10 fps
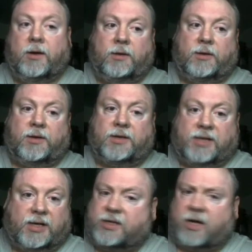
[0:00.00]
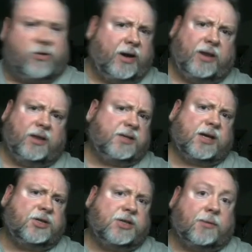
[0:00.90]
The sun is not created in the
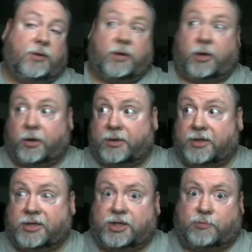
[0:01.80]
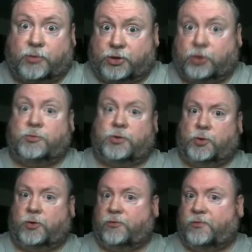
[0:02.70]
second chapter. The earth is just presumed
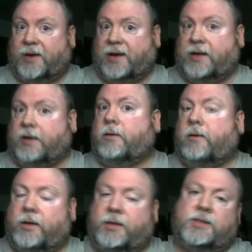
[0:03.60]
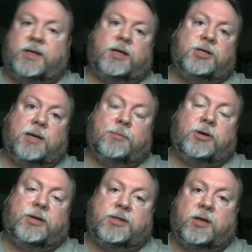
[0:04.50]
to have been here in the second
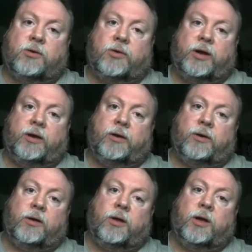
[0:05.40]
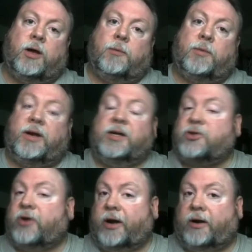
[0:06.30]
chapter. It's not created at all, but it is
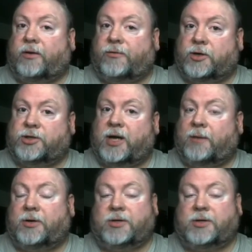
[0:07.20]
created in the first chapter.